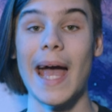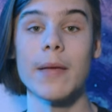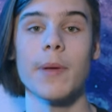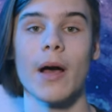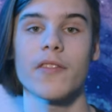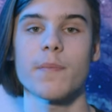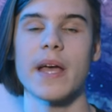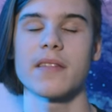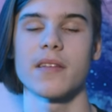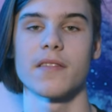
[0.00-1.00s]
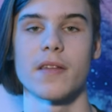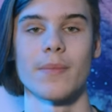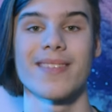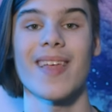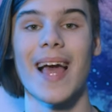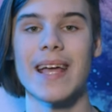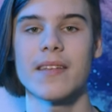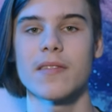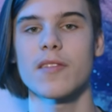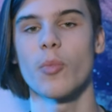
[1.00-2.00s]
ABL Space Systems, the
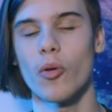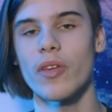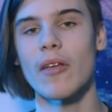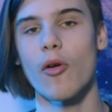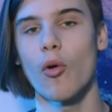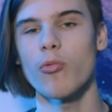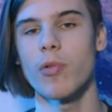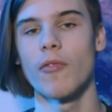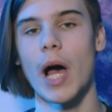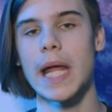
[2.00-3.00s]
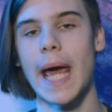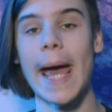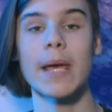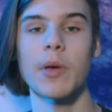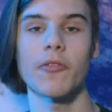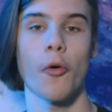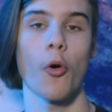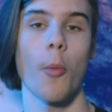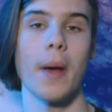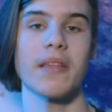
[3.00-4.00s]
latest smallsat launch provider aiming for
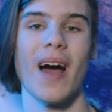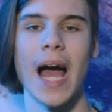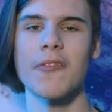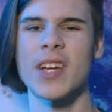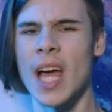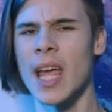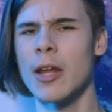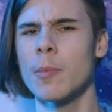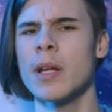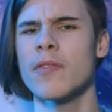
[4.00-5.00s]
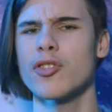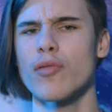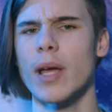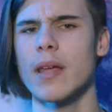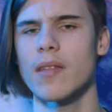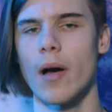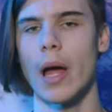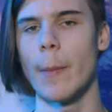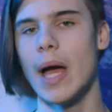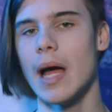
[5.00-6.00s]
orbit, are having a little bit of a tricky
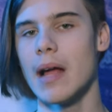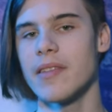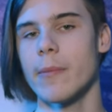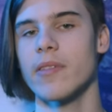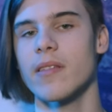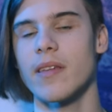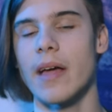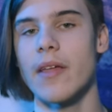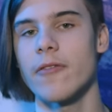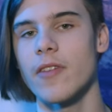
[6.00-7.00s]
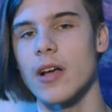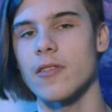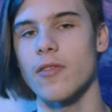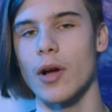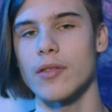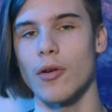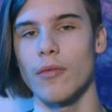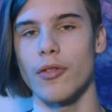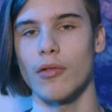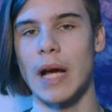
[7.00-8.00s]
time attempting to get their first flight
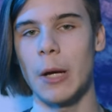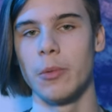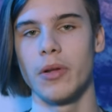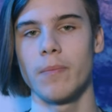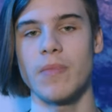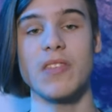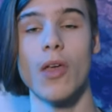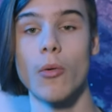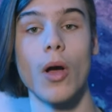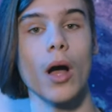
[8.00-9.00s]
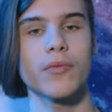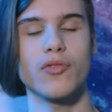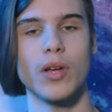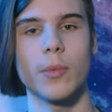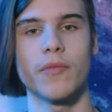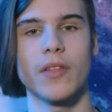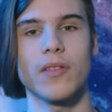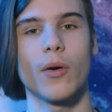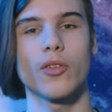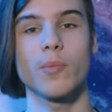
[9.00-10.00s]
off the ground. There's no live stream of
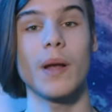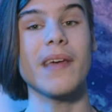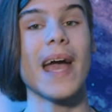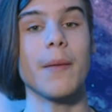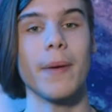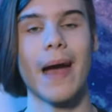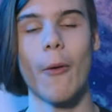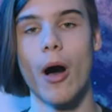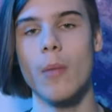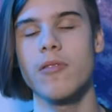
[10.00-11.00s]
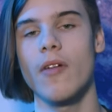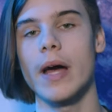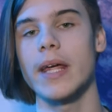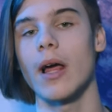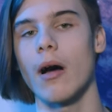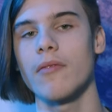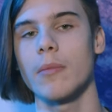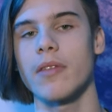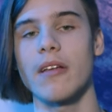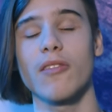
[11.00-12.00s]
this launch, but ABL are providing live
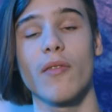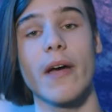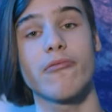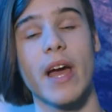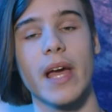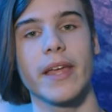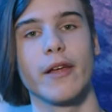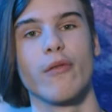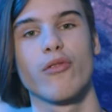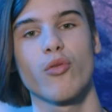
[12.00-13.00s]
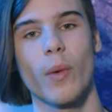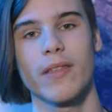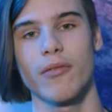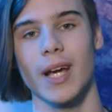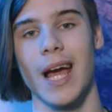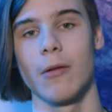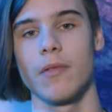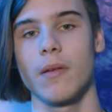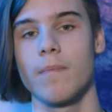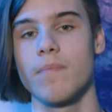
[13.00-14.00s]
updates on their rarely used Twitter
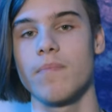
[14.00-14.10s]
account.